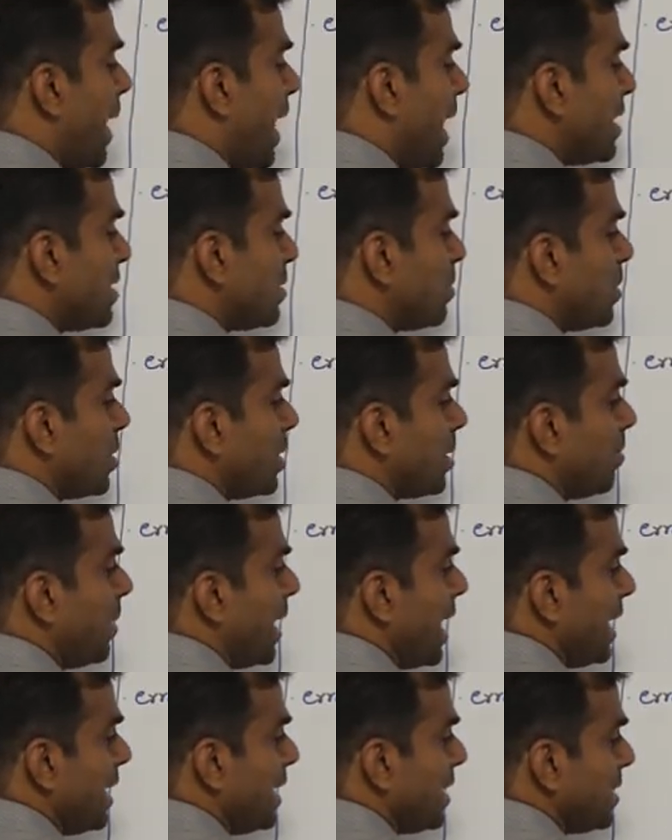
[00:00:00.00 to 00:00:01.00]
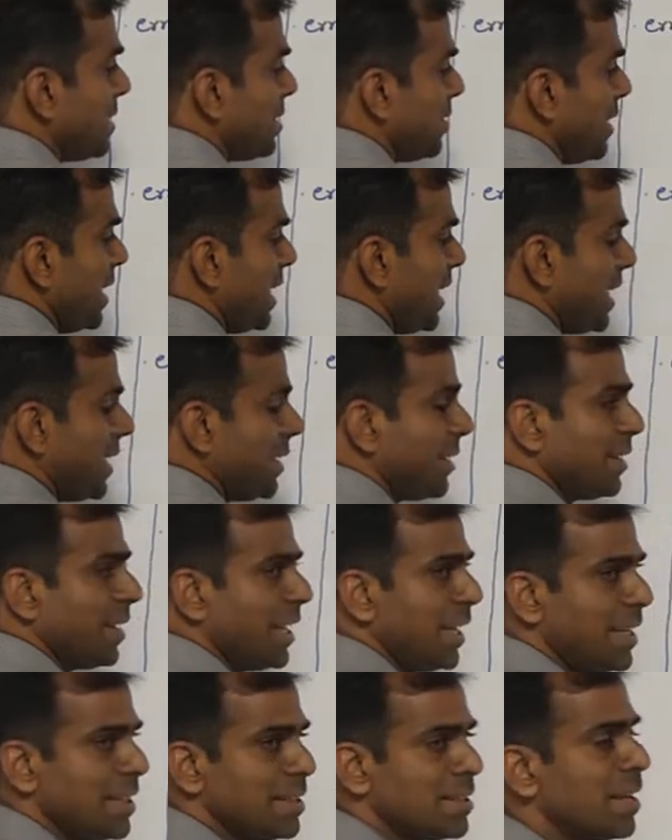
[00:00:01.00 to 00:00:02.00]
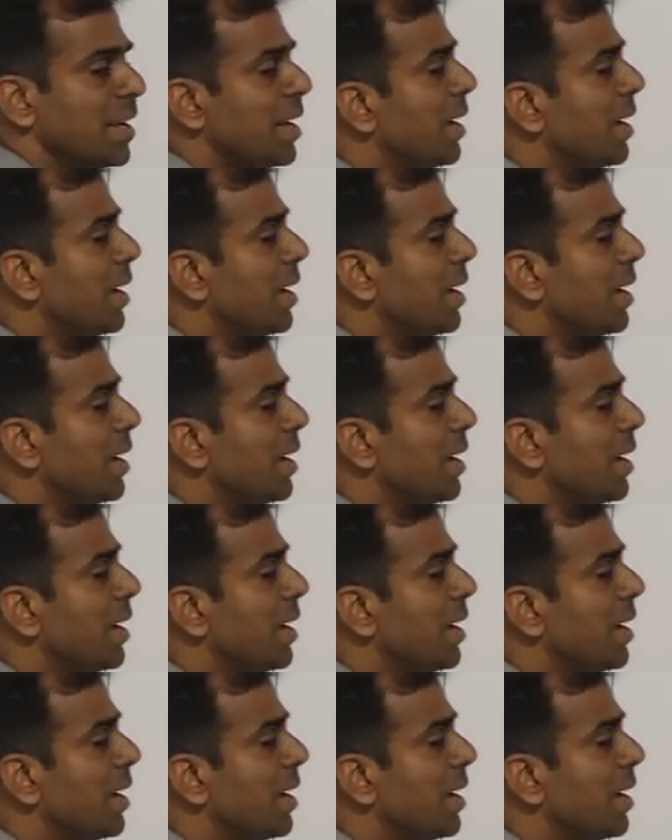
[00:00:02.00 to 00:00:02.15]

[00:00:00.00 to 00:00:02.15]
Passbook balance will increase,